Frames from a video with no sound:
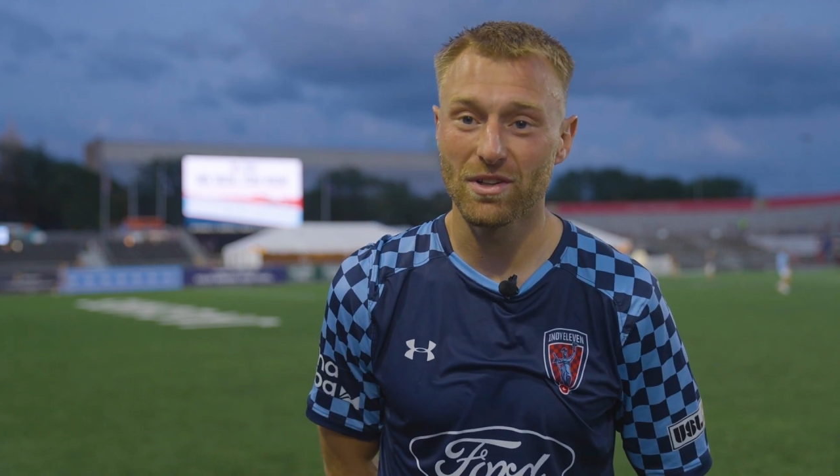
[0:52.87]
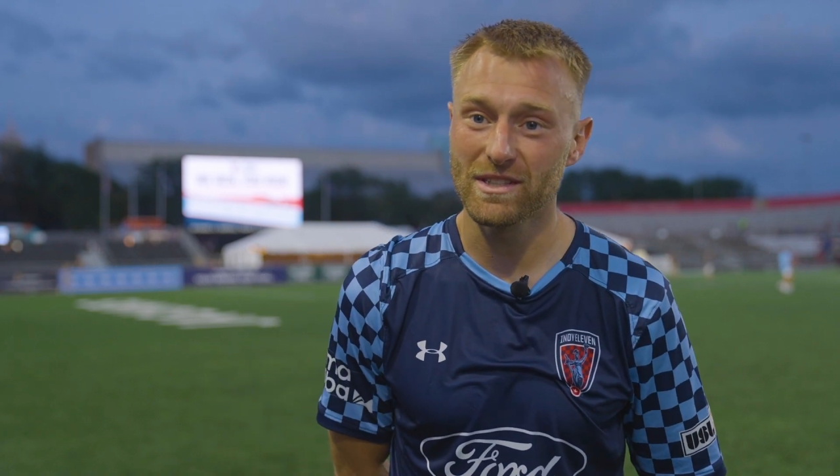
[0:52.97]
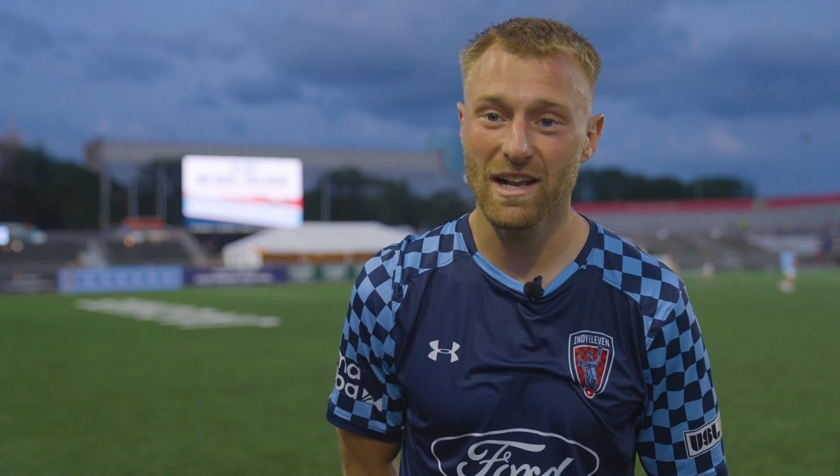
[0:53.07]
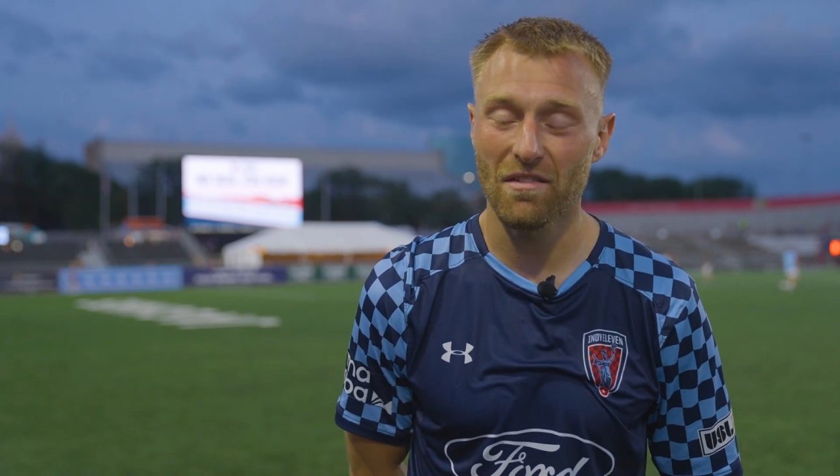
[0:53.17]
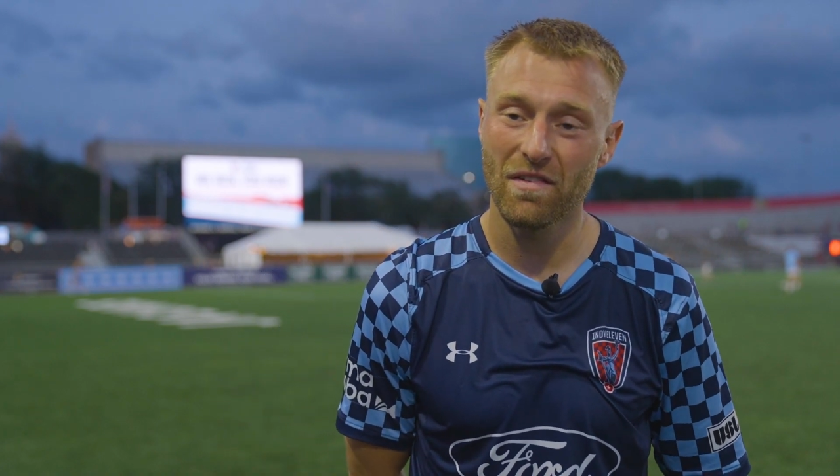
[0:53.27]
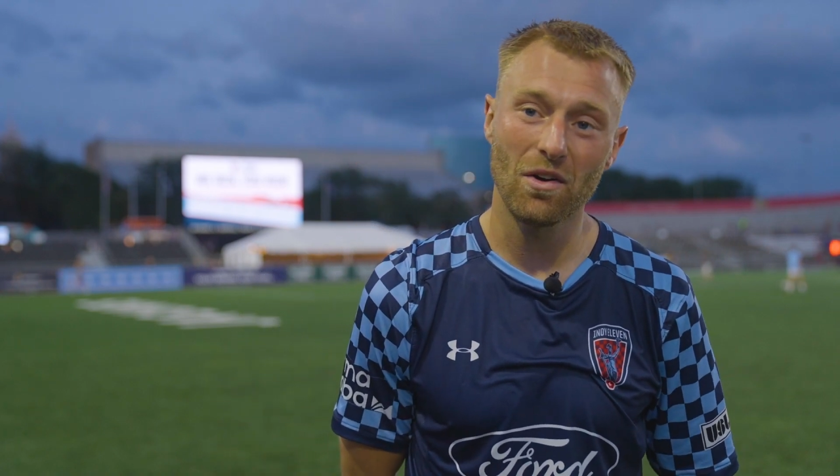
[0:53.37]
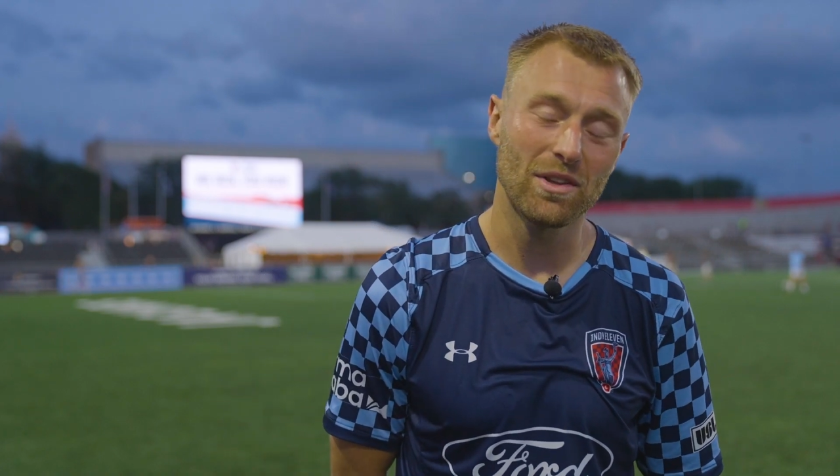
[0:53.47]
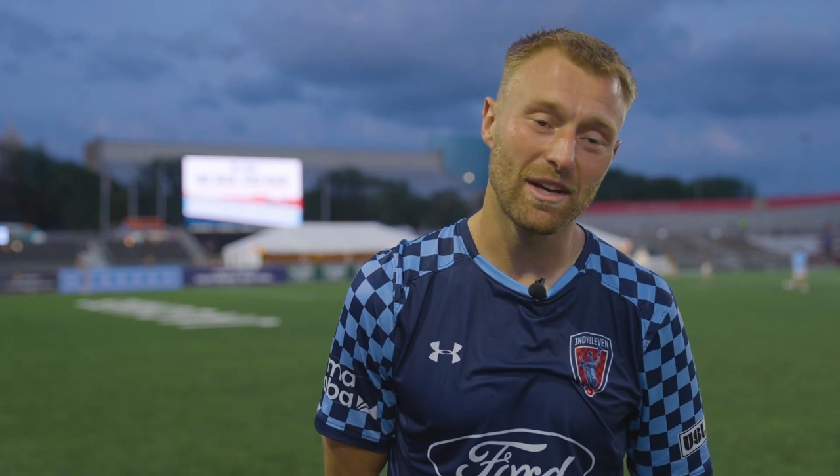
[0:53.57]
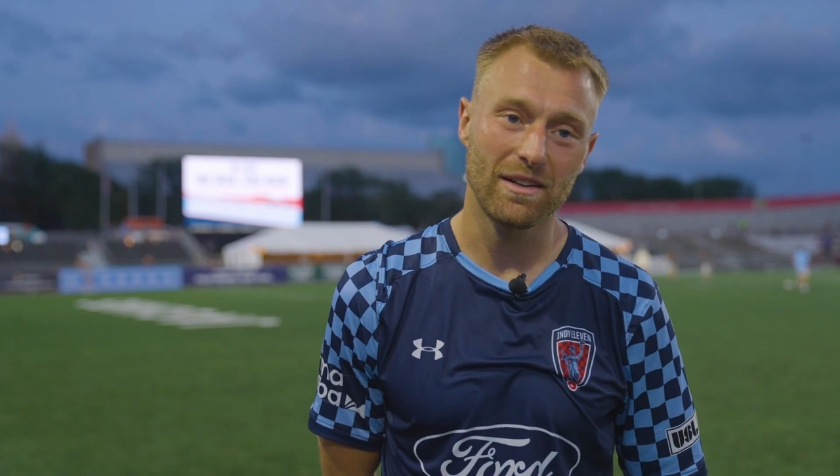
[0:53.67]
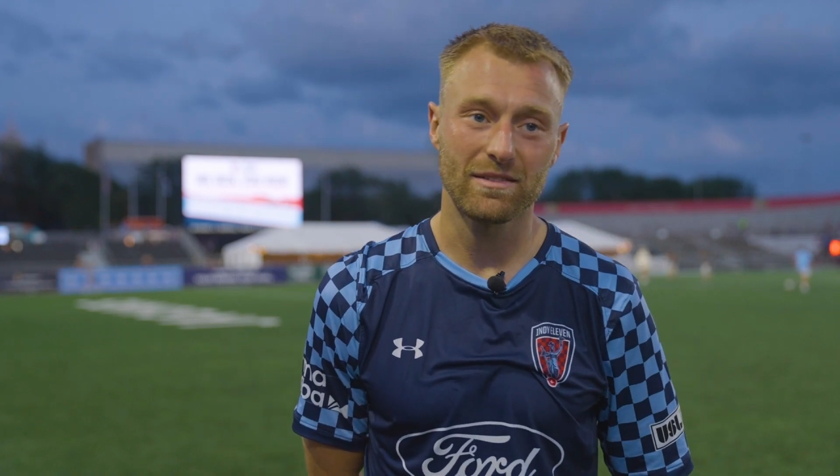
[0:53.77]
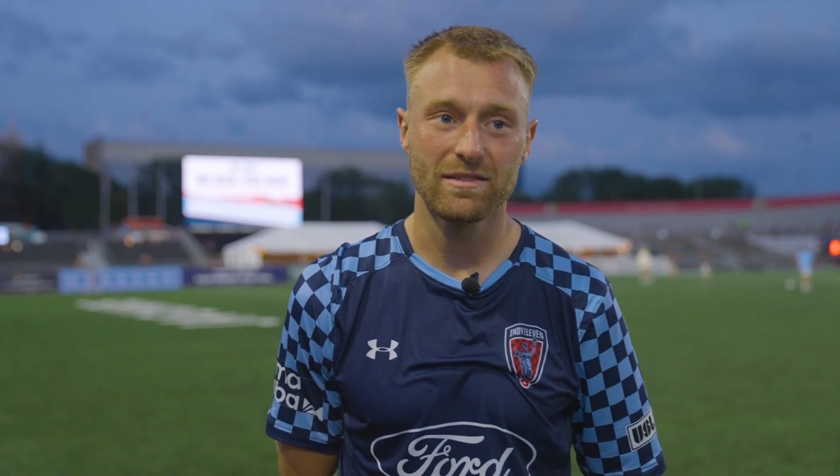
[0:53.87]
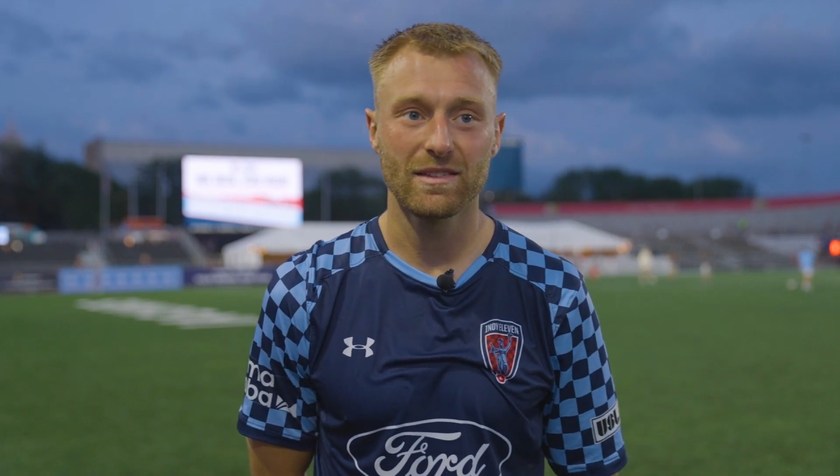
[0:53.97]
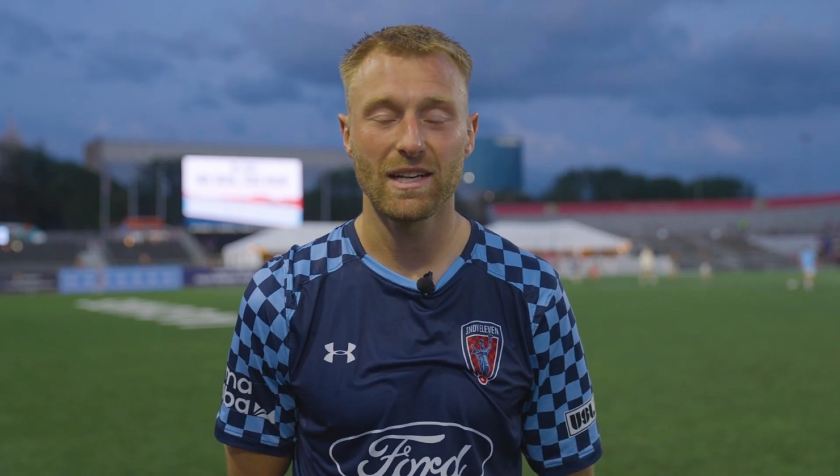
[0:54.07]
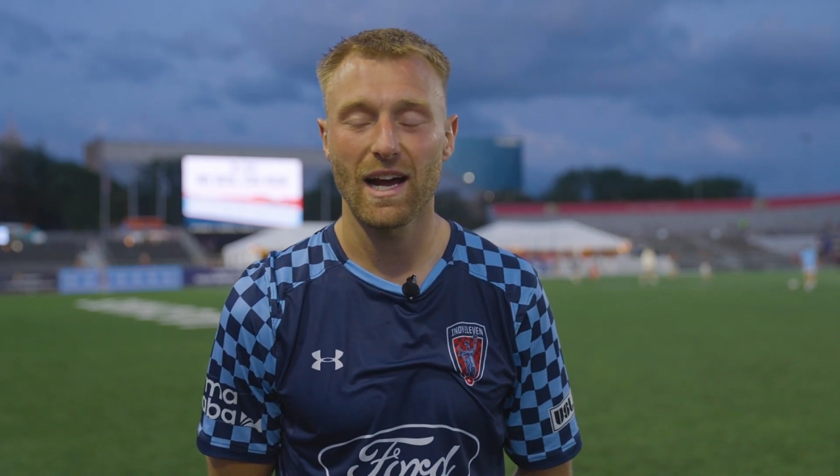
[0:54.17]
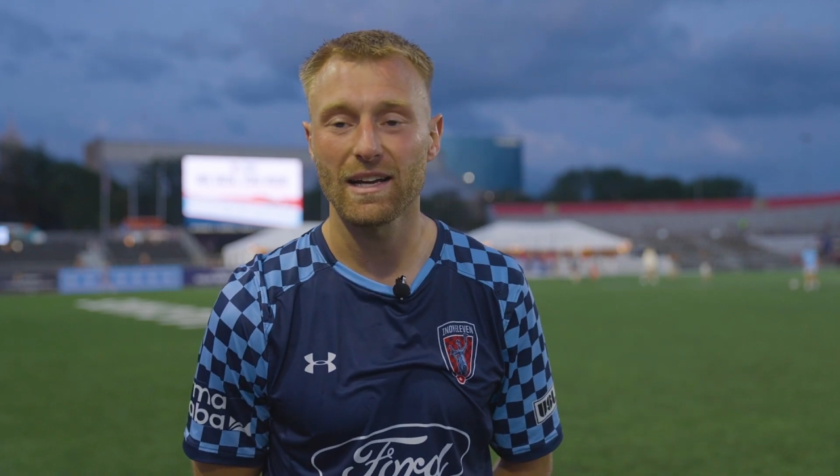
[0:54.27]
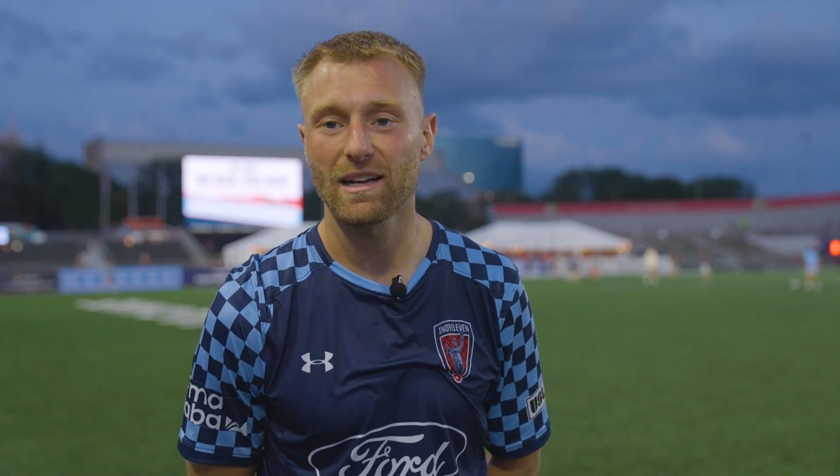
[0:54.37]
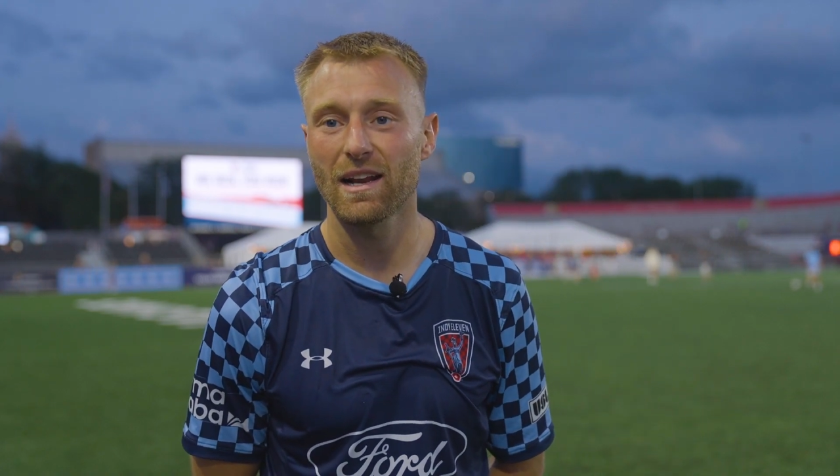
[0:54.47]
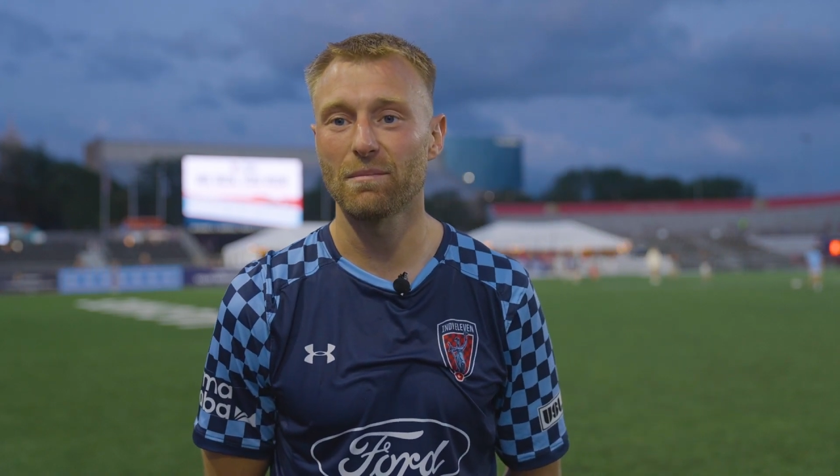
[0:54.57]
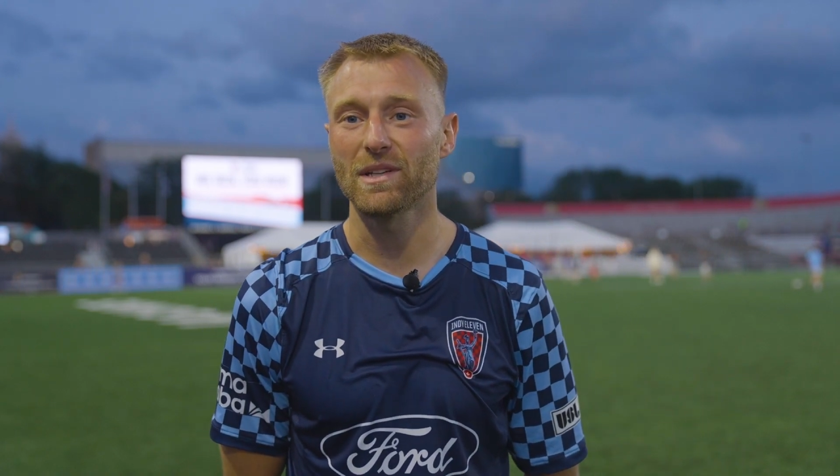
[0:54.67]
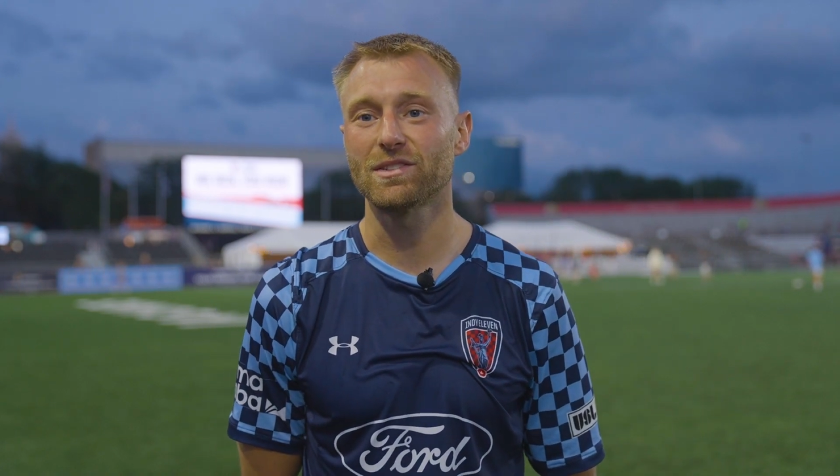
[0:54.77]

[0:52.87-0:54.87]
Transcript: until I felt the guy clip me.